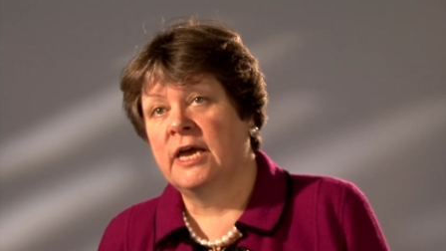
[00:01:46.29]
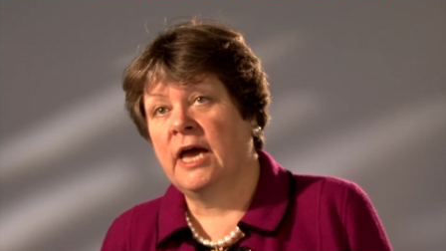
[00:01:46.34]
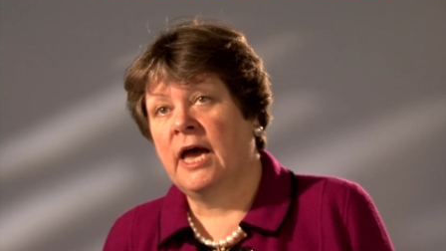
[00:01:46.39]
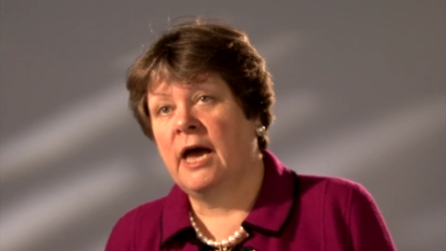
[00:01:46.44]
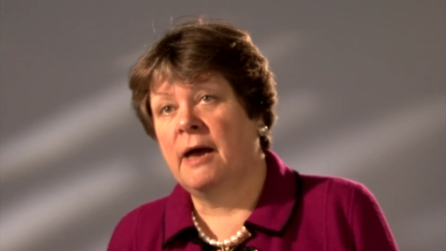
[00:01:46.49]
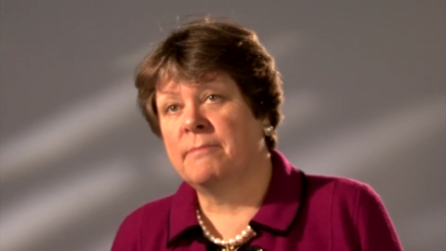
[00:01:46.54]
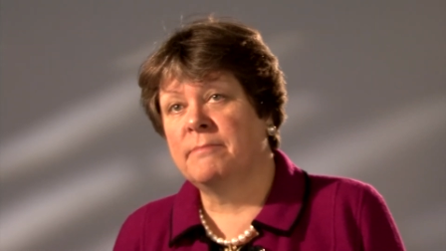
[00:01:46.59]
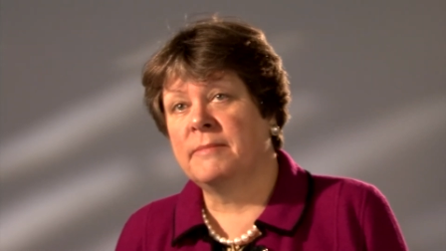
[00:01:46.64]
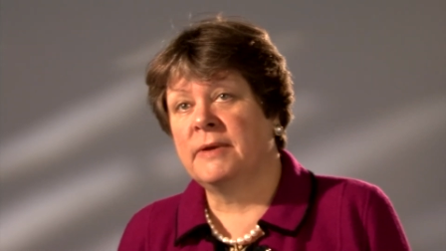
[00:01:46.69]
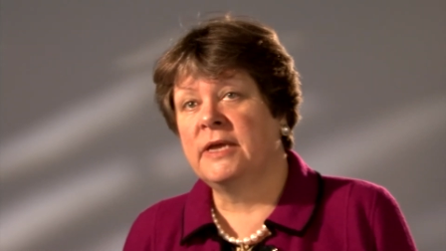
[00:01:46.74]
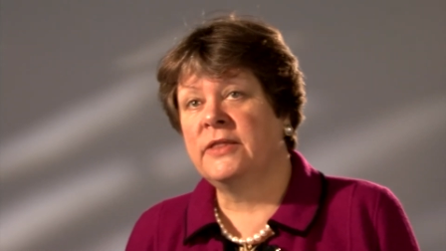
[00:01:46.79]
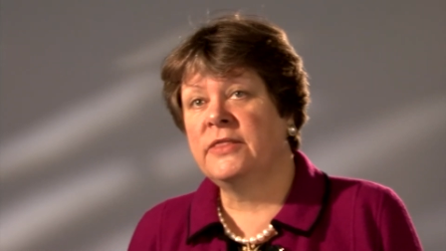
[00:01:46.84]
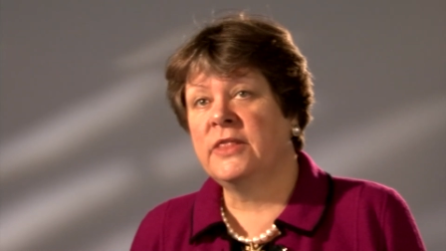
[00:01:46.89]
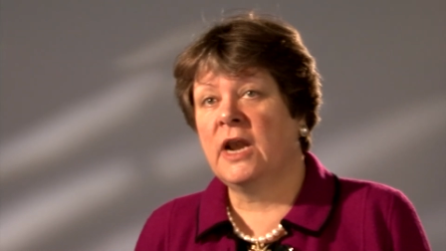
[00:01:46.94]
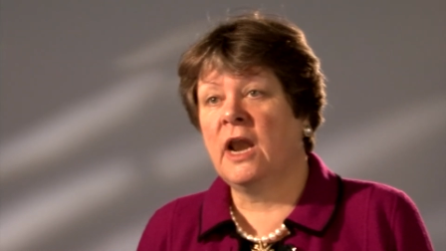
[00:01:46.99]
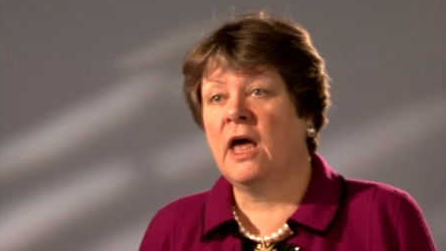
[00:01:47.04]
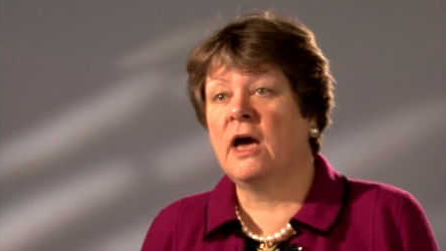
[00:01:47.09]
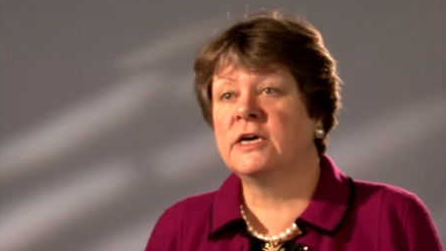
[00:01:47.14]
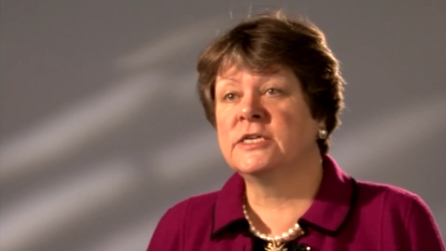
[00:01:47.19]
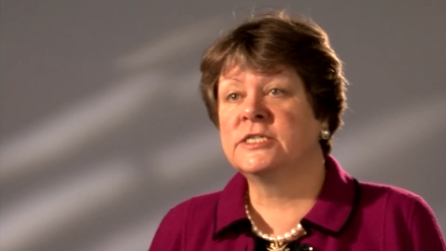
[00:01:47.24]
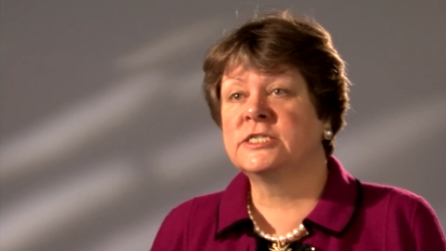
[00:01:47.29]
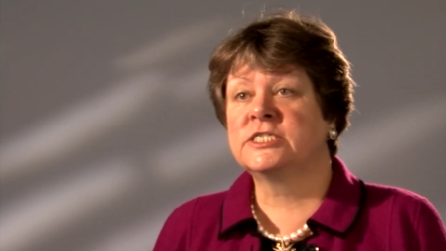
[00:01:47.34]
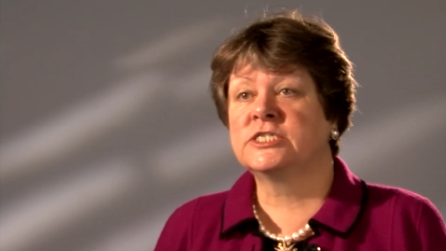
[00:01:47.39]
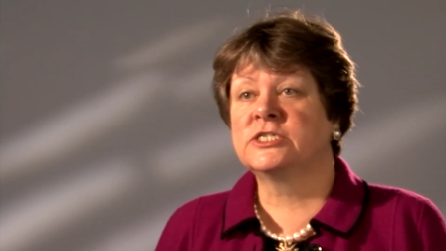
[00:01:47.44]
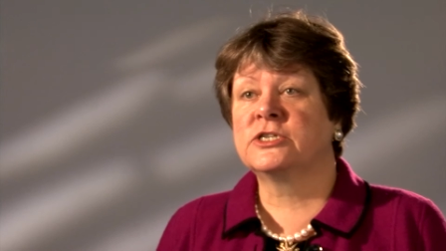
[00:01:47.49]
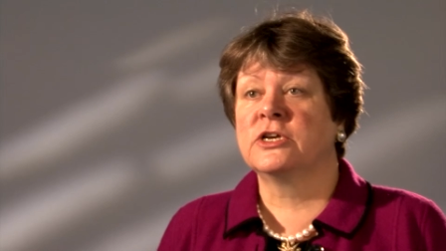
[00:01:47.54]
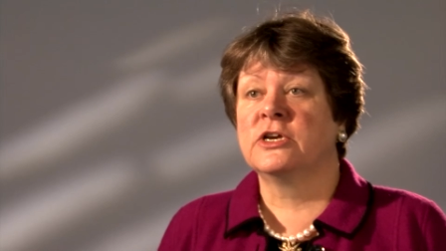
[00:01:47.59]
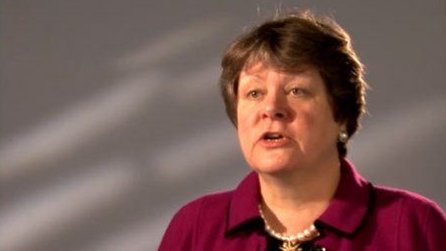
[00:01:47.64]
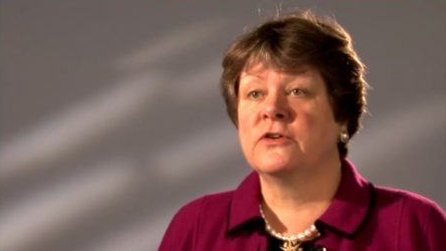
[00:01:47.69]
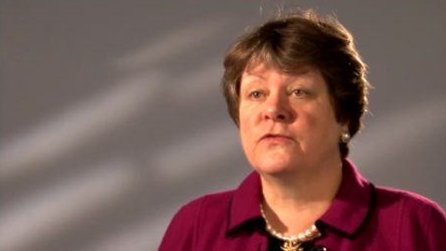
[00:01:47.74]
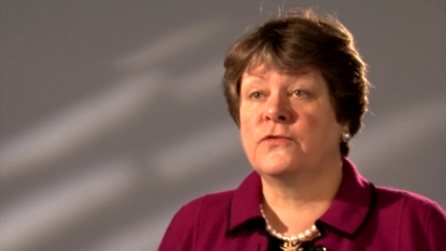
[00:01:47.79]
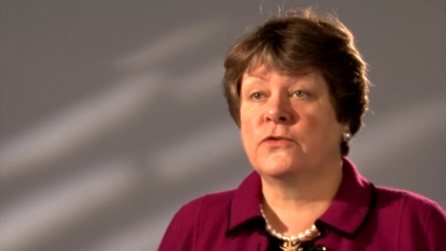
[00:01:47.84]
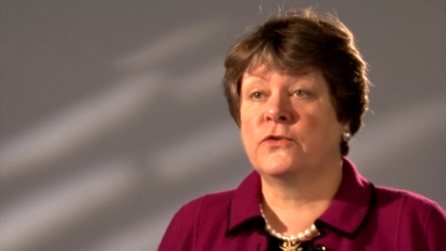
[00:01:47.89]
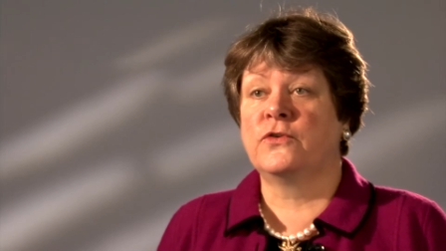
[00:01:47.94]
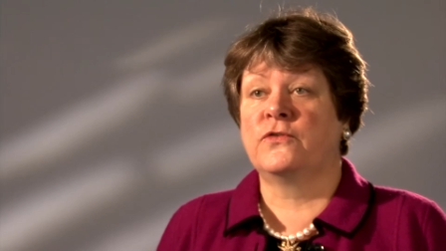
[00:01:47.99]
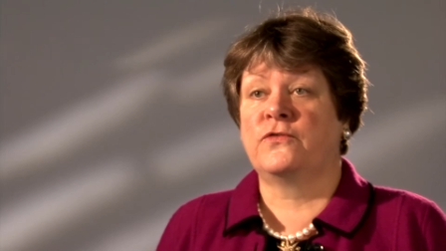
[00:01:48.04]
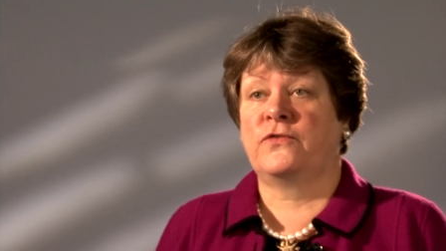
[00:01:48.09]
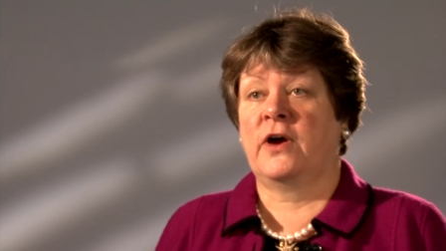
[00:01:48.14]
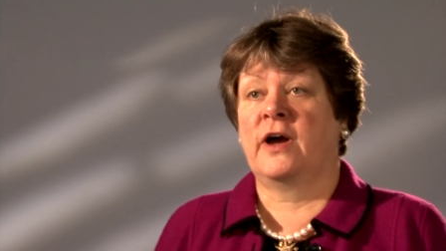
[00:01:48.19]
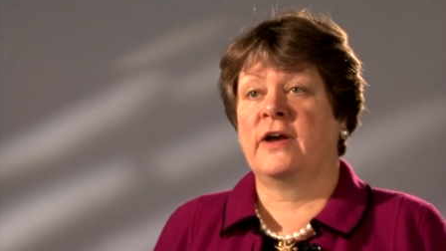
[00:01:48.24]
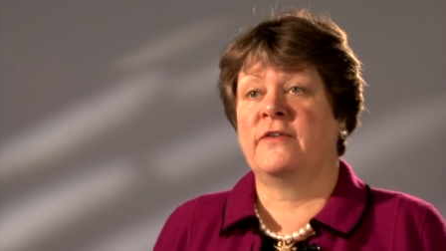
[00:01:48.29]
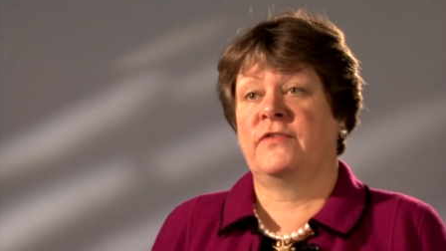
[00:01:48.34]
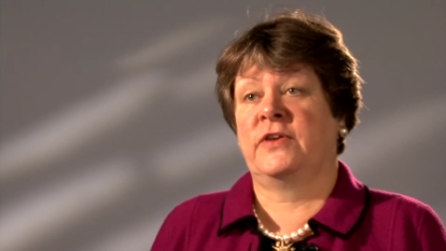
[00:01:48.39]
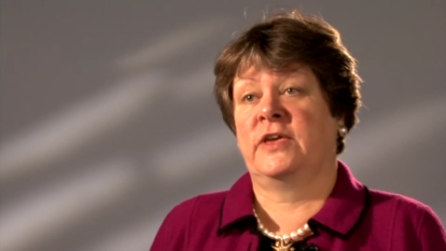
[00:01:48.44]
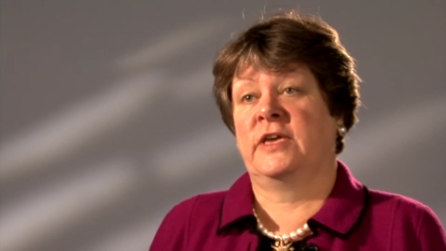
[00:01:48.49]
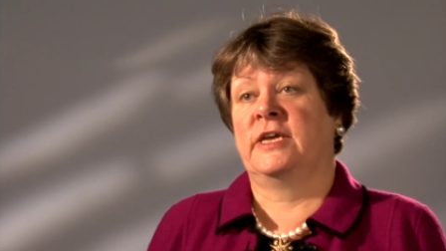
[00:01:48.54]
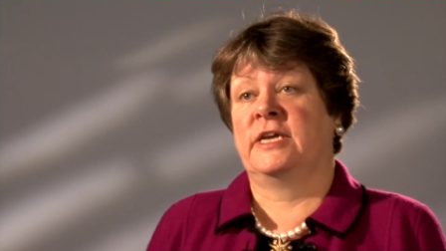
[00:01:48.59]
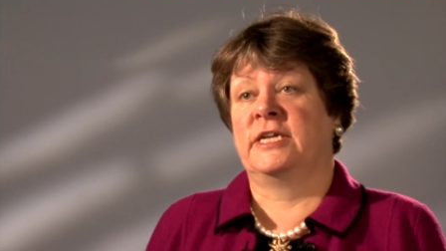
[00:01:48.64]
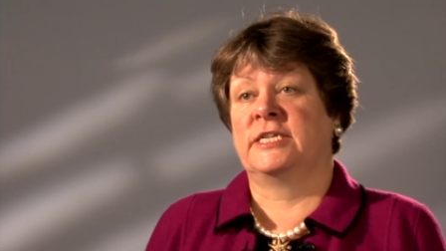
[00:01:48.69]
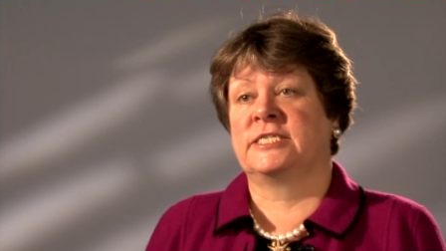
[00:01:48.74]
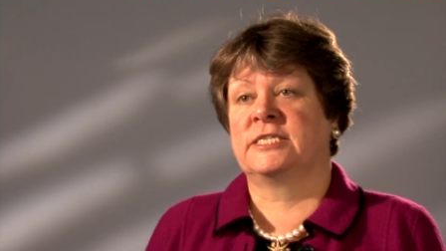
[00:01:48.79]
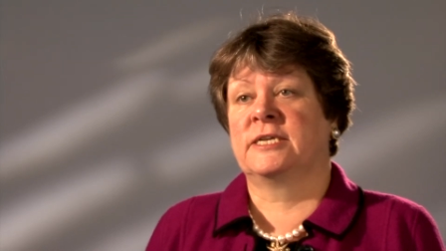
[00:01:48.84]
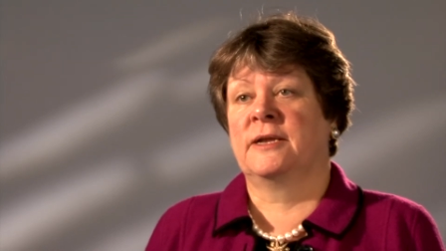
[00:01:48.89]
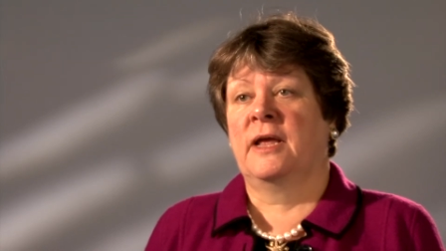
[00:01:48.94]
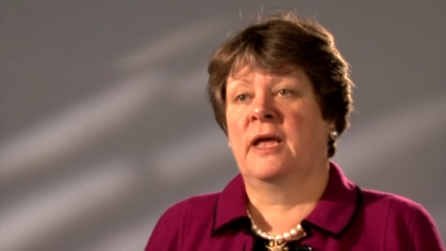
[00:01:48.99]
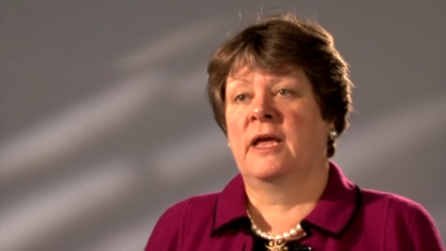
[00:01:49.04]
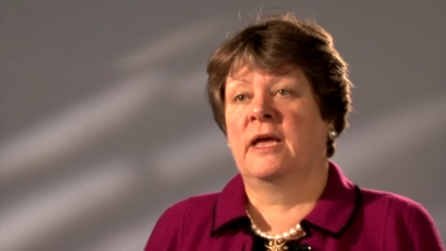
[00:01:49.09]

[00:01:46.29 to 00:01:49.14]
last 4 or 5 years.